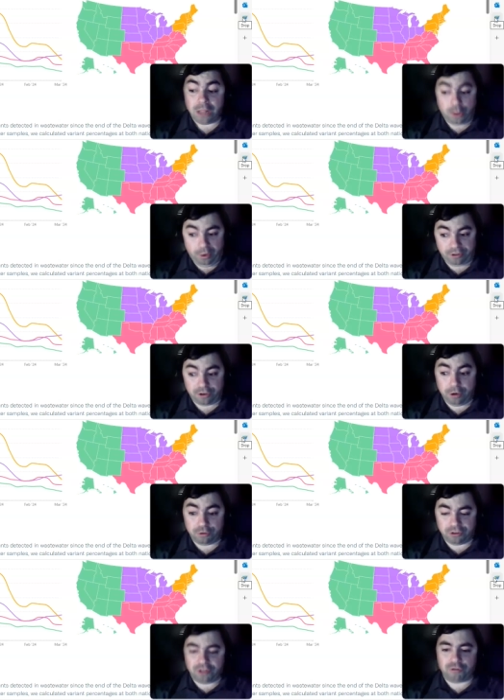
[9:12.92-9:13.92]
The West
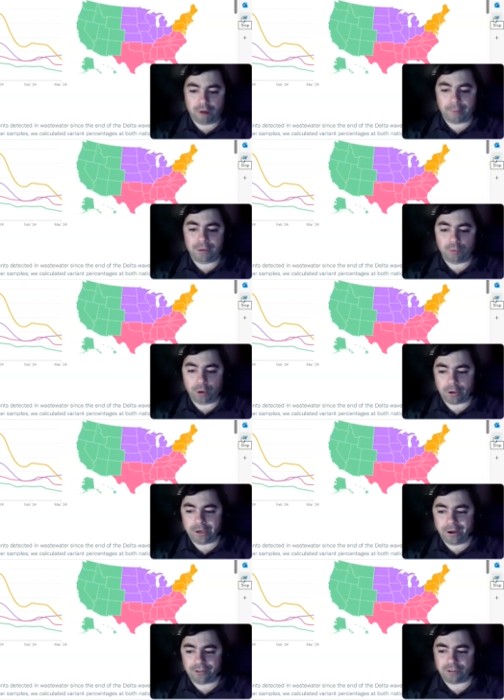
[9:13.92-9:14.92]
Coast is dropping really
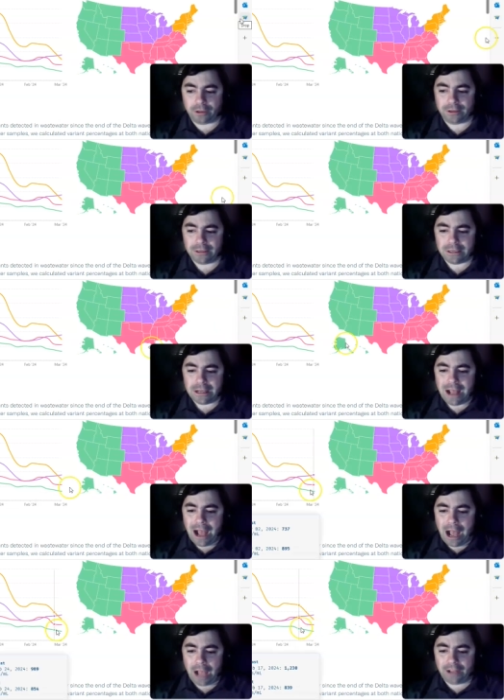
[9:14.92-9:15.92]
nicely.
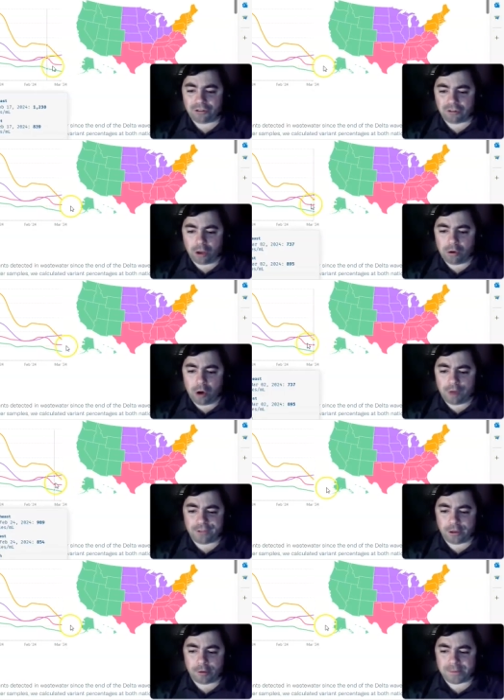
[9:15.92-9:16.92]
Uh, it slowed off a
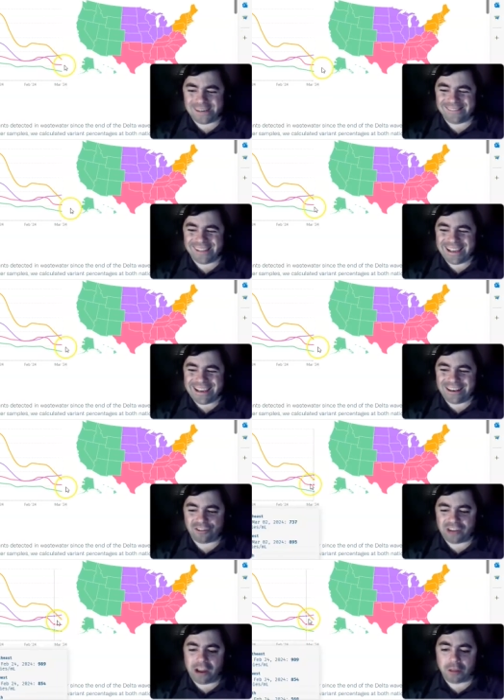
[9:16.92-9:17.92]
little bit in the
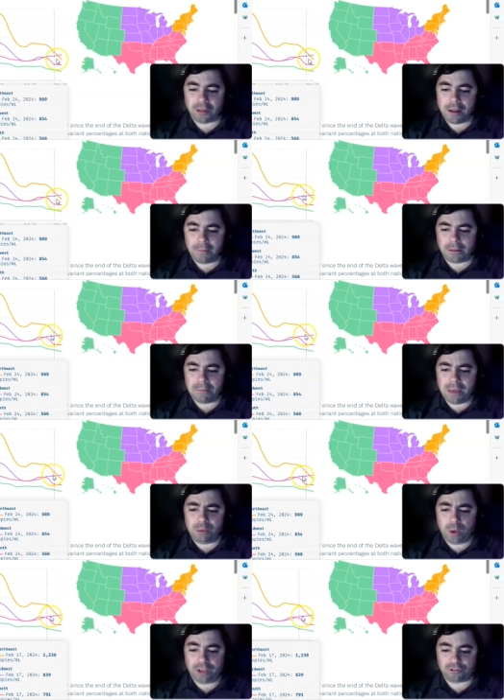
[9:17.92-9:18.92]
South, but the
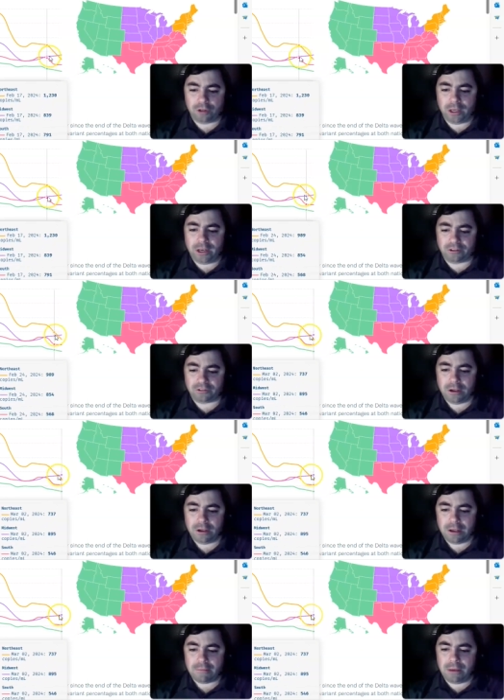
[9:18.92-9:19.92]
Midwest, look at this.
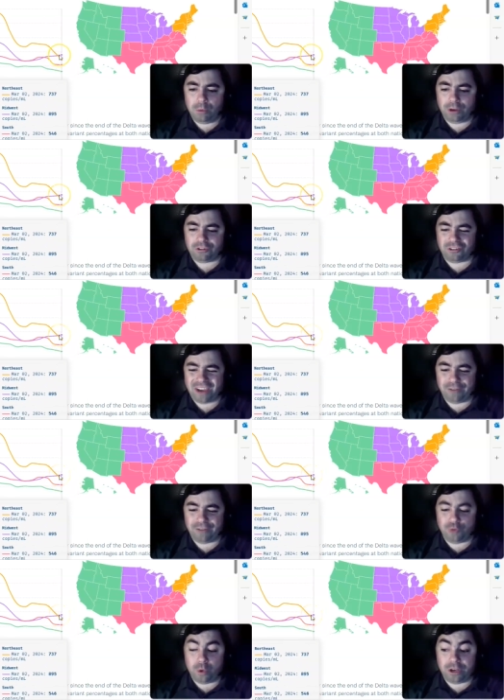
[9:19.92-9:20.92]
Midwest is kind
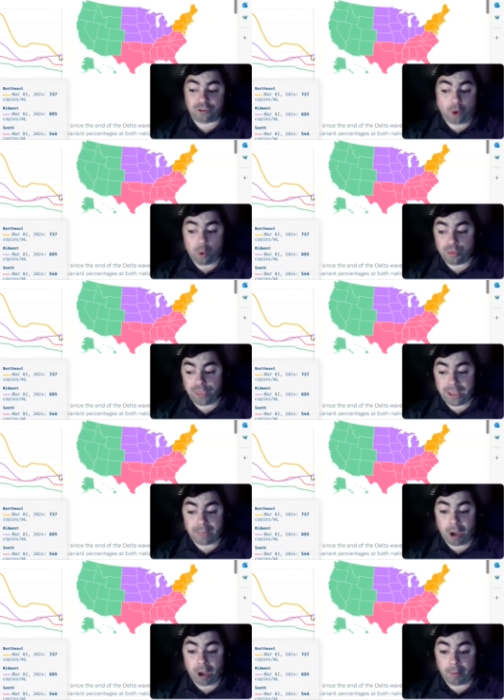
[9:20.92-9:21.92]
of doing its own thing
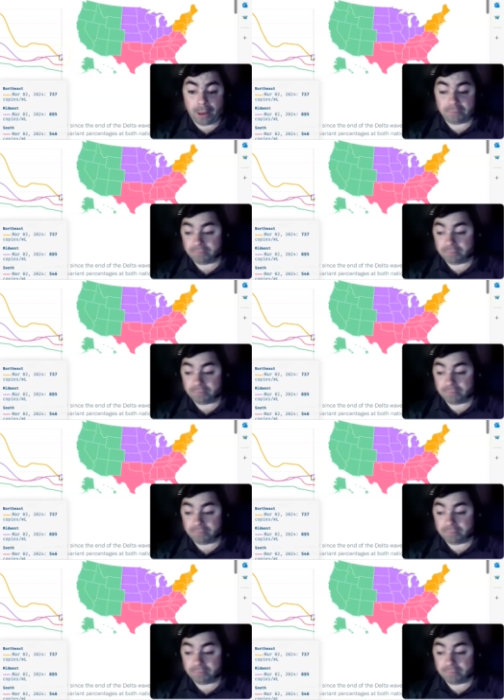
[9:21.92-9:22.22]
at Biobot.